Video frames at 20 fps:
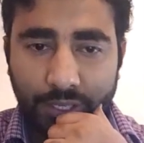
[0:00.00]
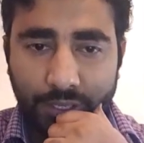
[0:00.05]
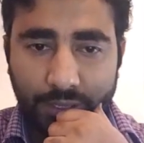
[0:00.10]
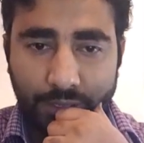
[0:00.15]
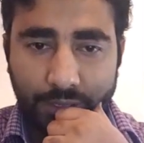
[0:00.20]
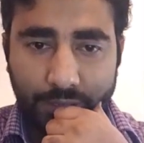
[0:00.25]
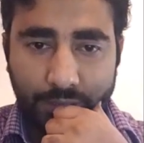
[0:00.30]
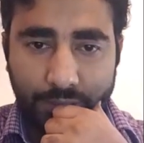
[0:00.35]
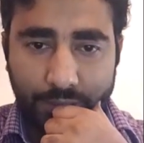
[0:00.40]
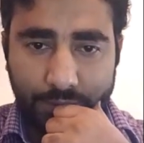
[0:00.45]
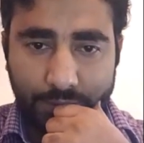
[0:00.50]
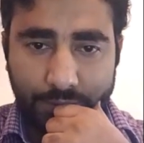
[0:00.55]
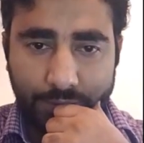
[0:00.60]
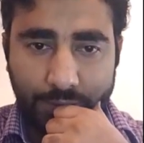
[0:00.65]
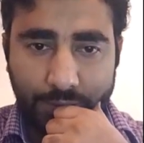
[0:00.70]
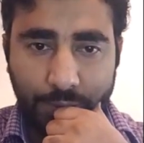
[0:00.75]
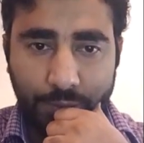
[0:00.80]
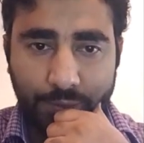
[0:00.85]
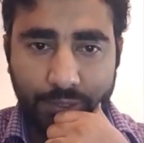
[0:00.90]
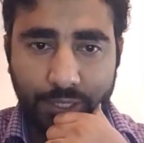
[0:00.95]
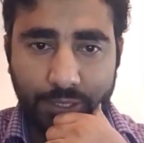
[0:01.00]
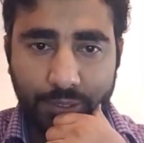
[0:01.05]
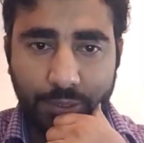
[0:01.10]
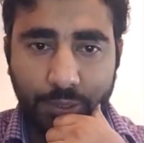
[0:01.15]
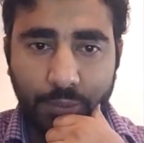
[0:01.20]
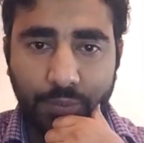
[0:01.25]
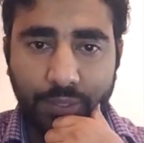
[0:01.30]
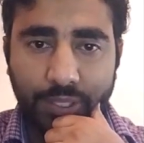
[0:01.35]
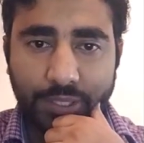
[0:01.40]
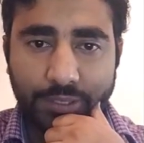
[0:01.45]
Uh, those are
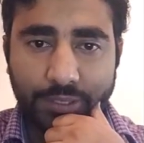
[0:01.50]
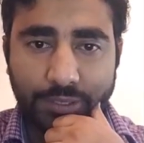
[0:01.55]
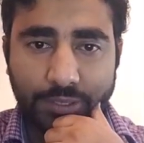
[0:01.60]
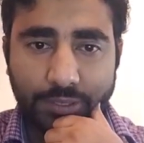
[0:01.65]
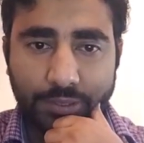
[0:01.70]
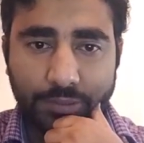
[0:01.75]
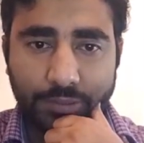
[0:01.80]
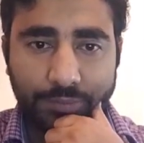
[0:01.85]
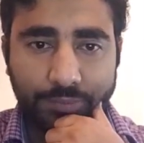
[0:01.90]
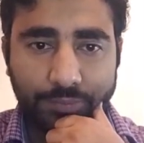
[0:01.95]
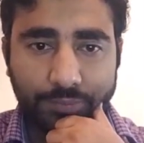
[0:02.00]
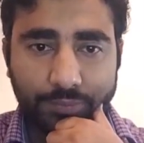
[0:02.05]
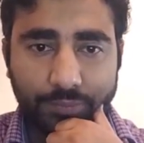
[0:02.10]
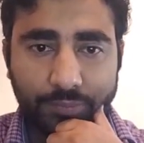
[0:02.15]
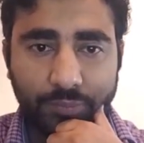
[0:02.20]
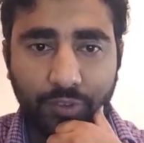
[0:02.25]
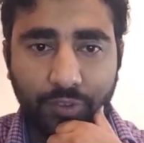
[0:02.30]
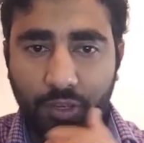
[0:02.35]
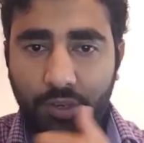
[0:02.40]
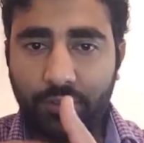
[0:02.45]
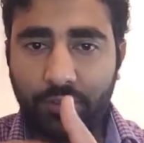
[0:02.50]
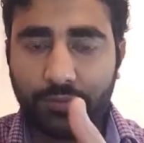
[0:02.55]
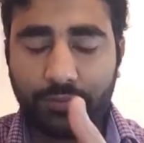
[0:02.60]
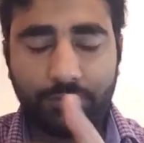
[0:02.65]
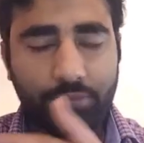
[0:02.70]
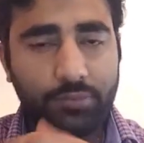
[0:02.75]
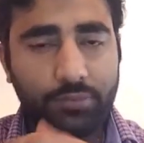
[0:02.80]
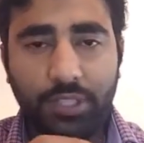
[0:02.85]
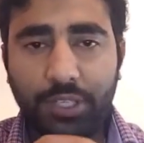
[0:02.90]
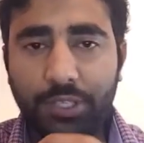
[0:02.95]
good ones for
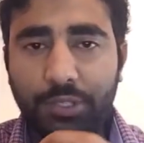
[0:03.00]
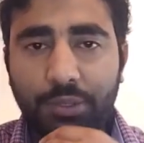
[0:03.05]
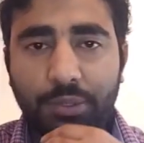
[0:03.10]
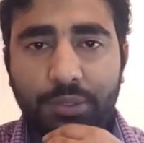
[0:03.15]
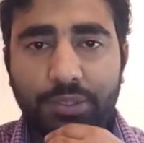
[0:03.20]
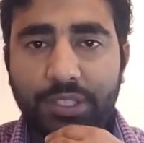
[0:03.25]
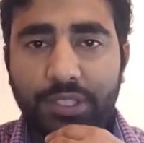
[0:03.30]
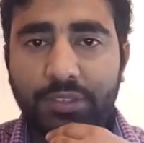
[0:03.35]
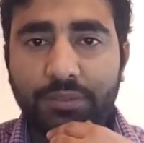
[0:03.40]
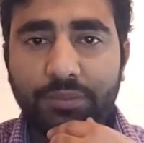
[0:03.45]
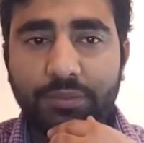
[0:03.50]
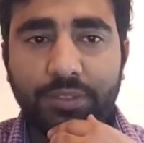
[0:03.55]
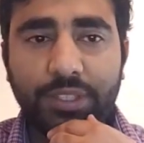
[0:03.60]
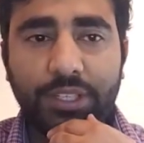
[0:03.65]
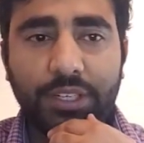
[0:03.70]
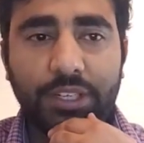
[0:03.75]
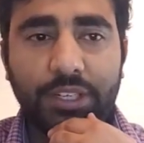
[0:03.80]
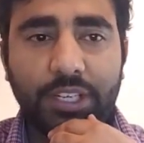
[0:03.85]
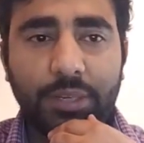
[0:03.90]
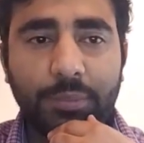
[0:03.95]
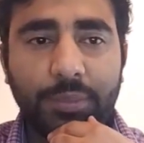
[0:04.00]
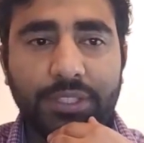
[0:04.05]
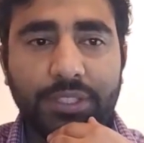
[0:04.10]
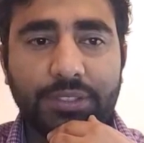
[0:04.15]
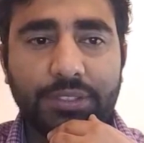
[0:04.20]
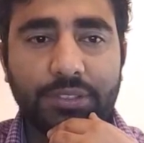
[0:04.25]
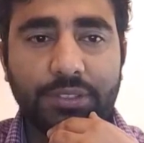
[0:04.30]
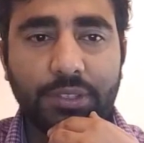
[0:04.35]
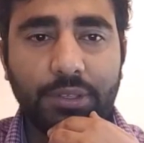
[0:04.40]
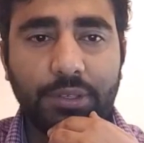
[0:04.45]
controls and vehicle
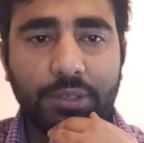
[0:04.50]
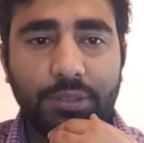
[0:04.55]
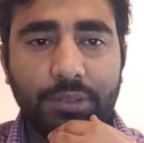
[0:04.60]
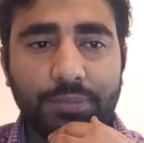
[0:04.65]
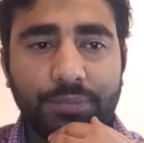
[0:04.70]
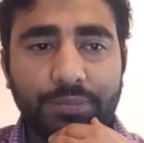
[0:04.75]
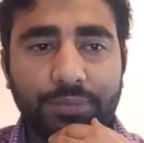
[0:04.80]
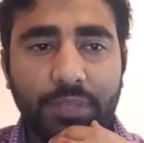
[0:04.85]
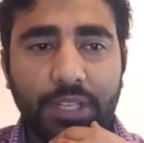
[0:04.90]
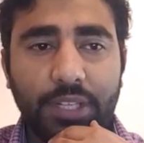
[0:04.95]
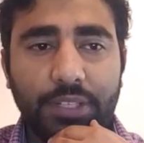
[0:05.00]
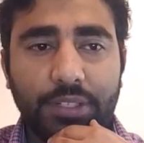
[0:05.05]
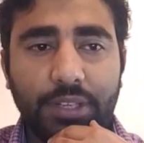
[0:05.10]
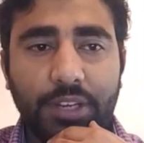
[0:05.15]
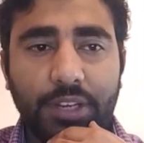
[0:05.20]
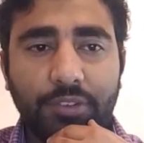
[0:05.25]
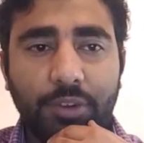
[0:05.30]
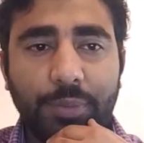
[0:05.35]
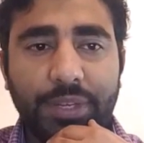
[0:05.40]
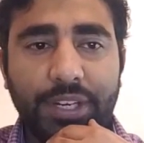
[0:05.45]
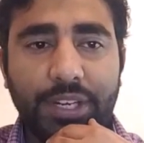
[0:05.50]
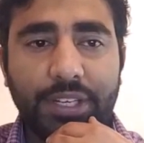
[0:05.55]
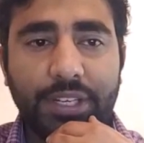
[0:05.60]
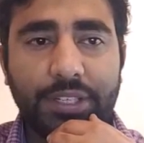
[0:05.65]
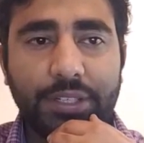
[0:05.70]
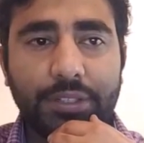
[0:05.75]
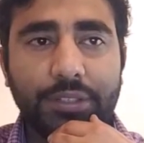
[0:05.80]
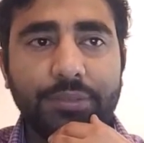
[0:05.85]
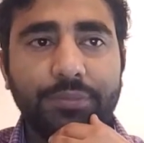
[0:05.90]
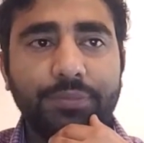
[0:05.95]
dynamics. So it, it will be really
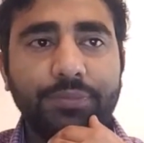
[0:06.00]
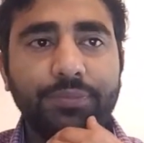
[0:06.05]
good.